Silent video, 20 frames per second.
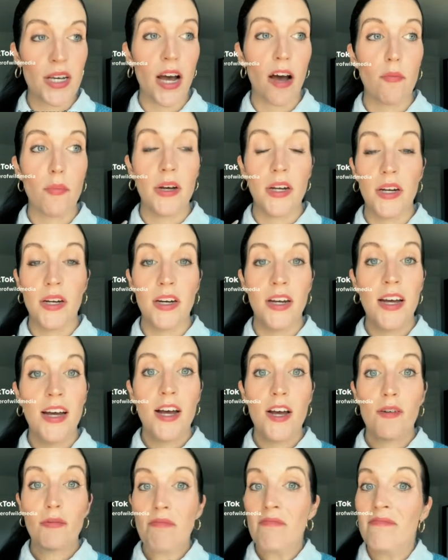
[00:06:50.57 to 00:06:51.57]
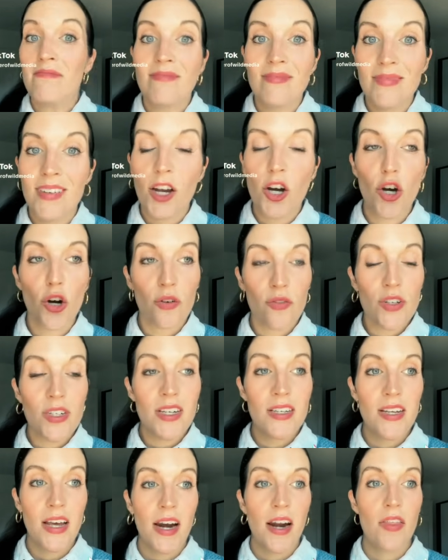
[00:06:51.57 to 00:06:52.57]
I've been nervous to
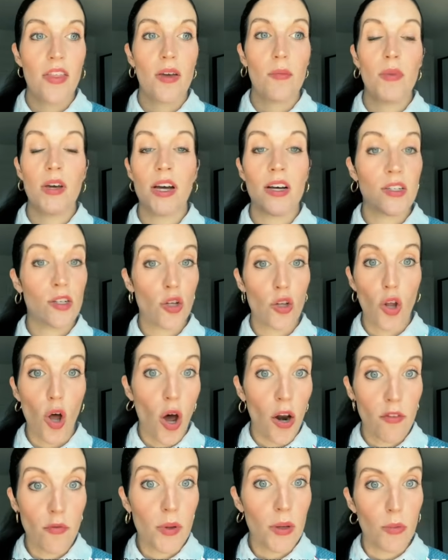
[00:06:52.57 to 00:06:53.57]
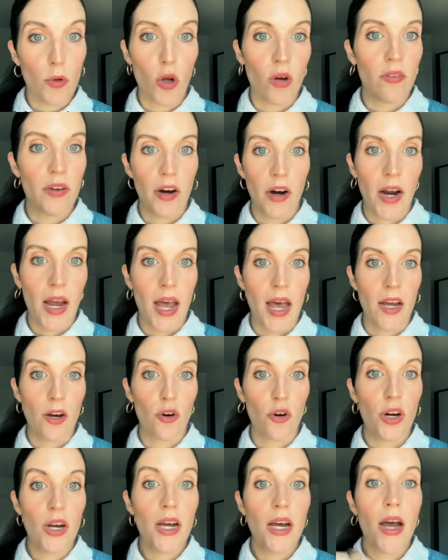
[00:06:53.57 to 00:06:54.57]
say anything because a lot of people are very
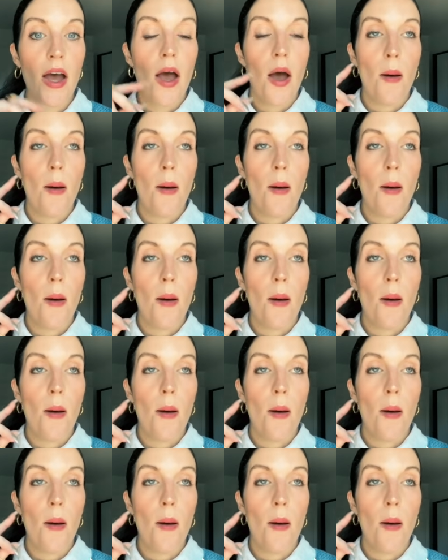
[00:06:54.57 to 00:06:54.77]
angry,